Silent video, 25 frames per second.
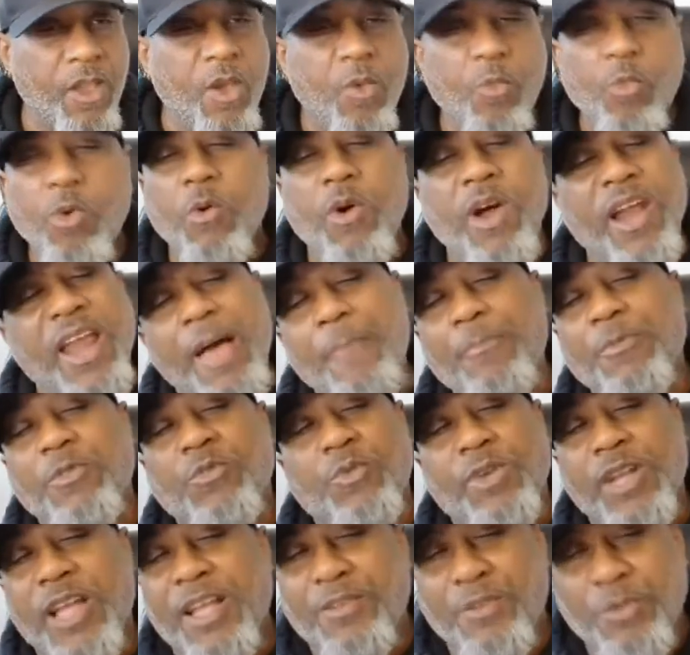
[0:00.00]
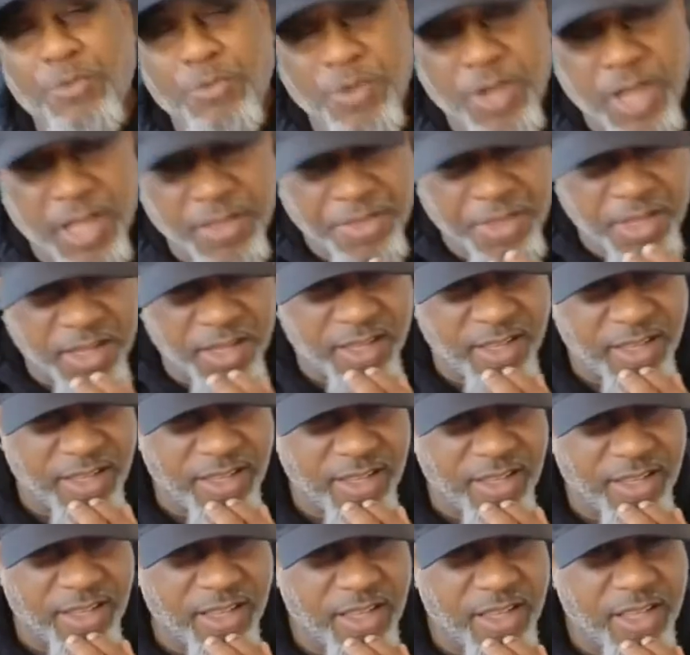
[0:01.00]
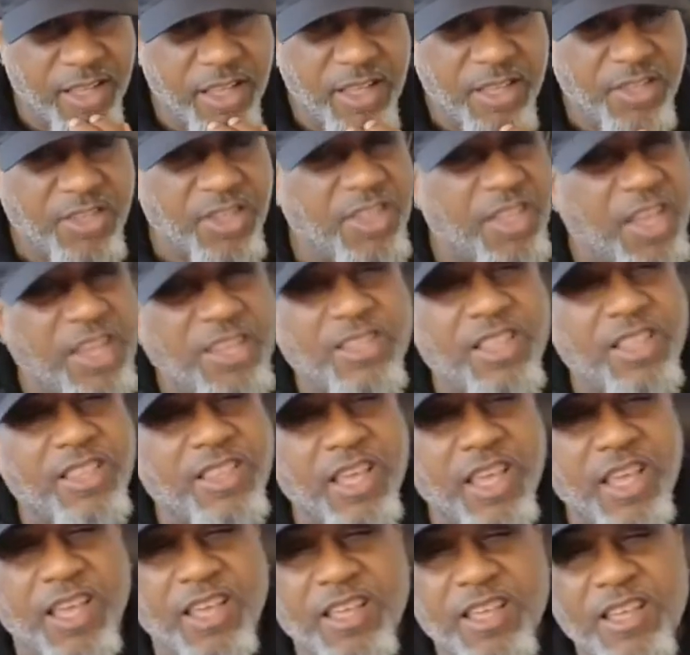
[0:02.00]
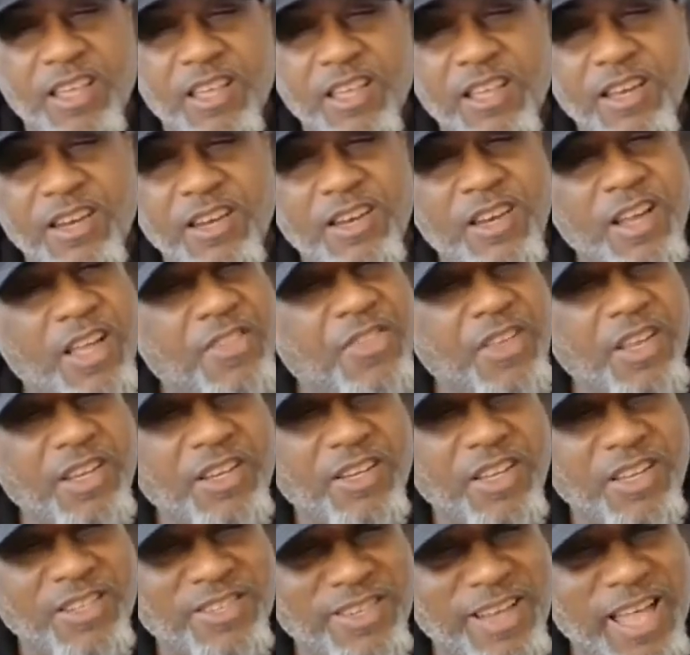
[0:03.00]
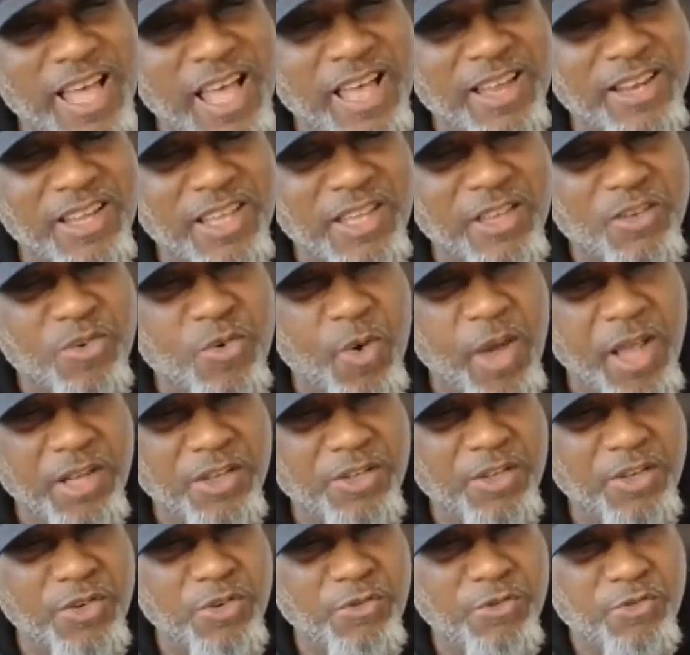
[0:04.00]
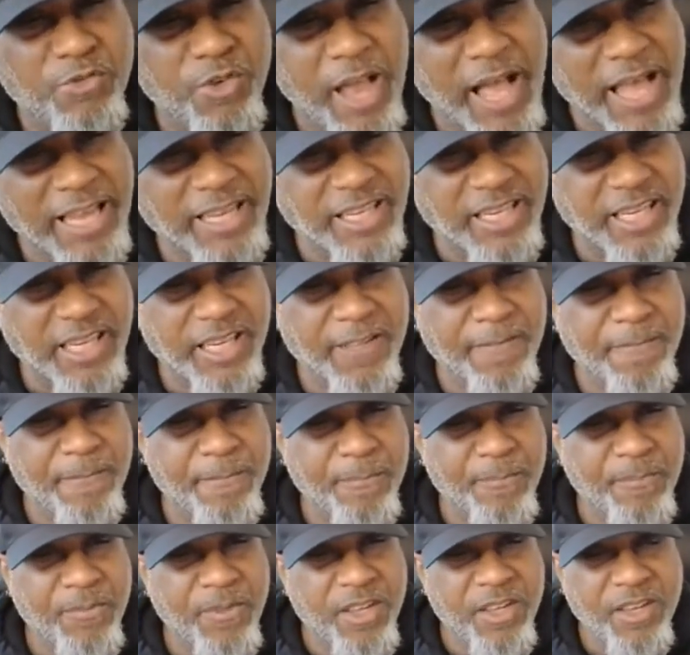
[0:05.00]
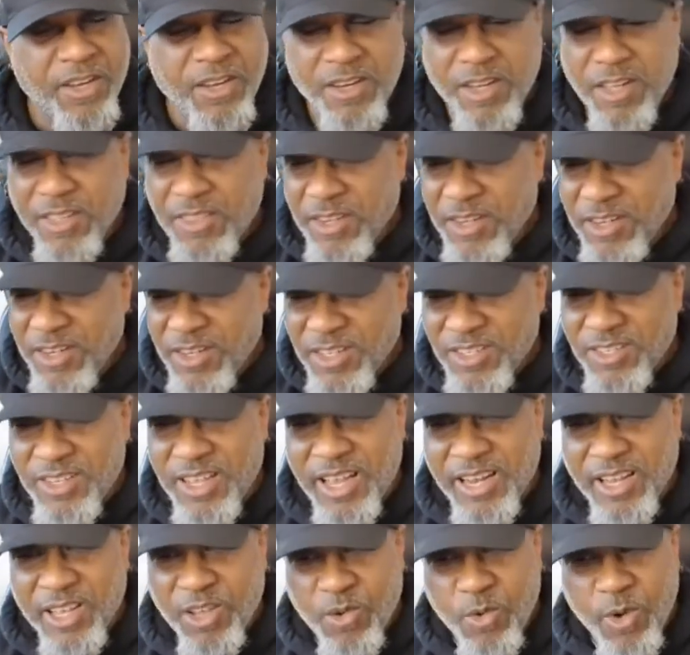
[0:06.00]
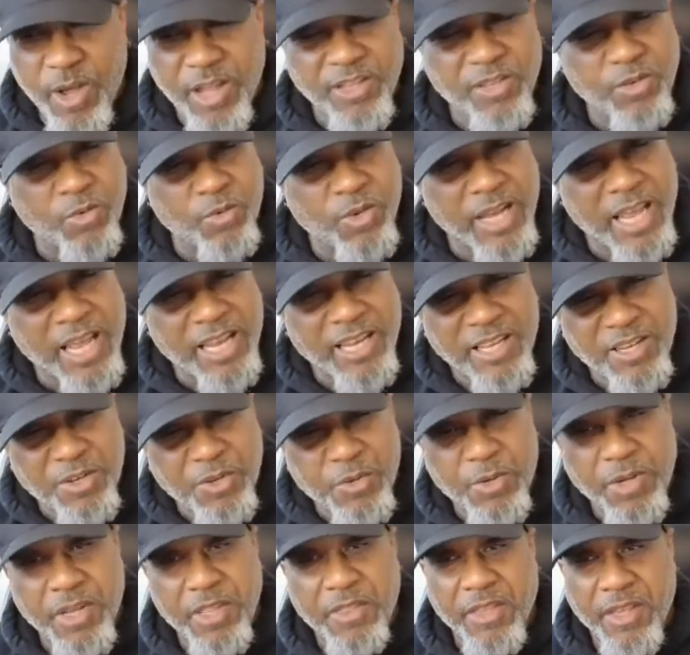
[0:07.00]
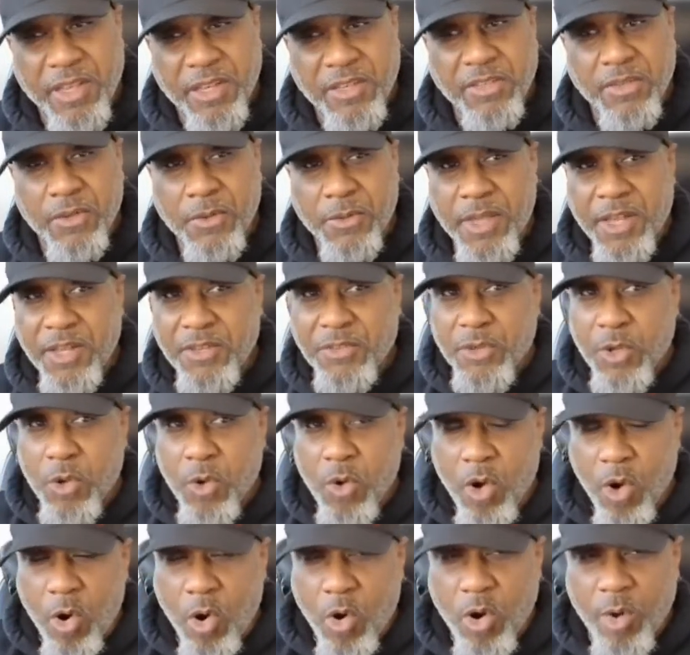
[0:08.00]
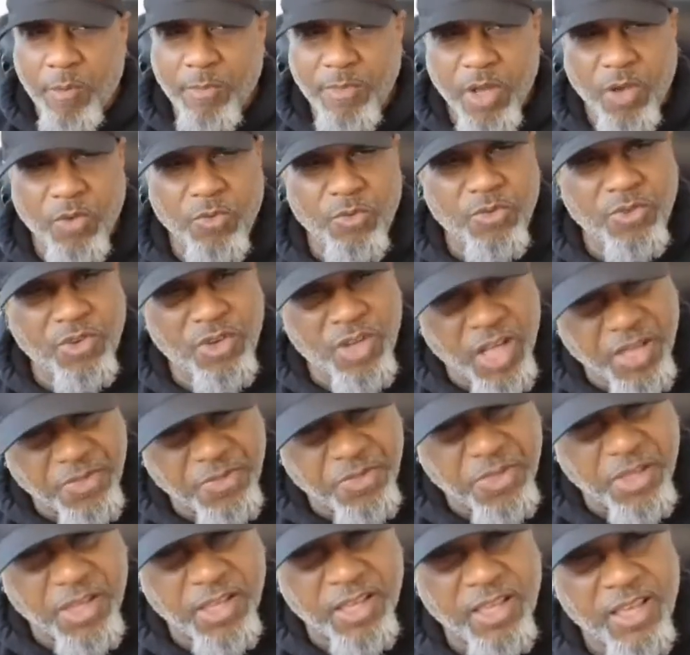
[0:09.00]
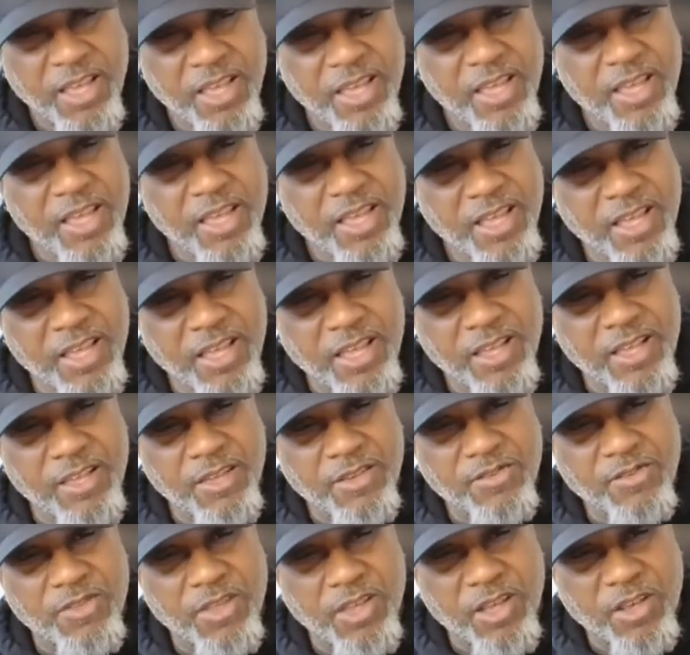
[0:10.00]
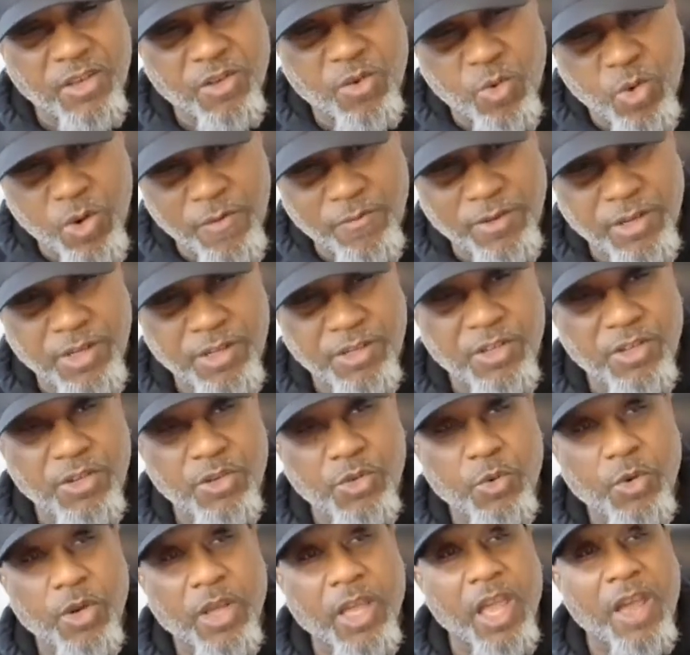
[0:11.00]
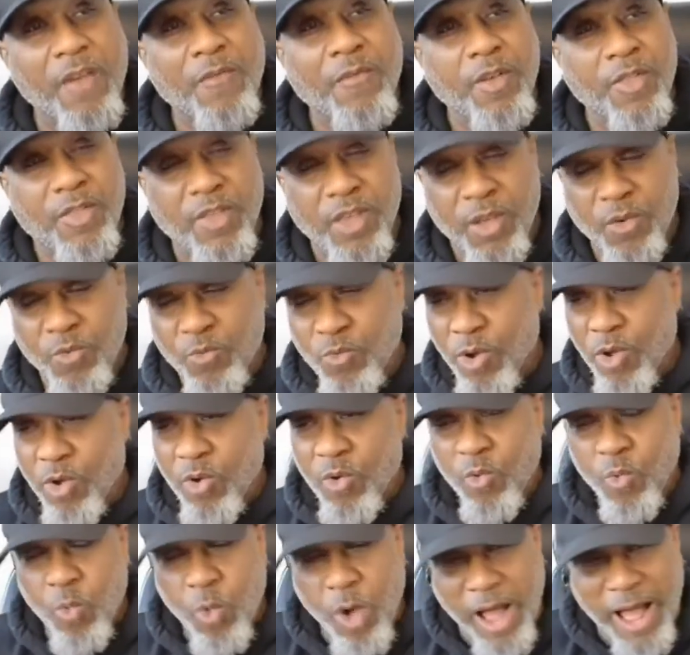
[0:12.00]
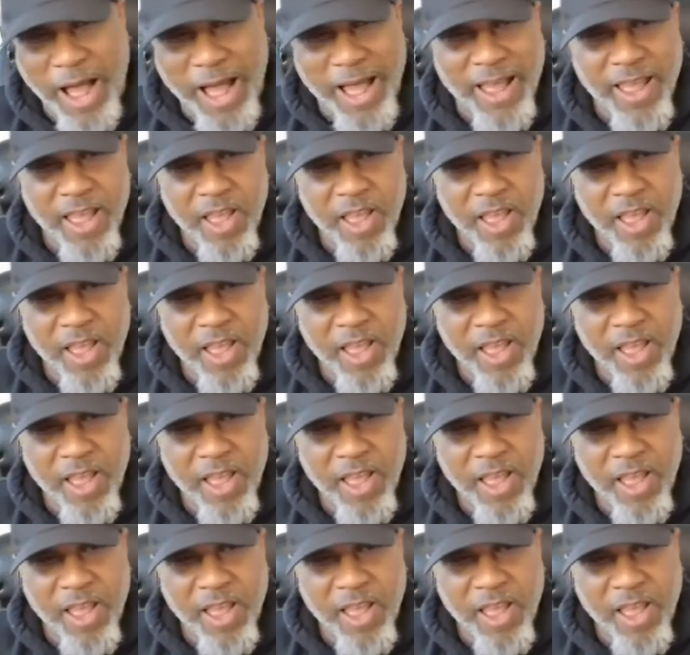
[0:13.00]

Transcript: Well, what happens when I do nothing? See, that's the thing. Nothing does not equate to neutrality. Nothing does not equate to, well, I didn't do anything, so there's no harm. No, nothing is the equivalent to doing everything wrong. Why?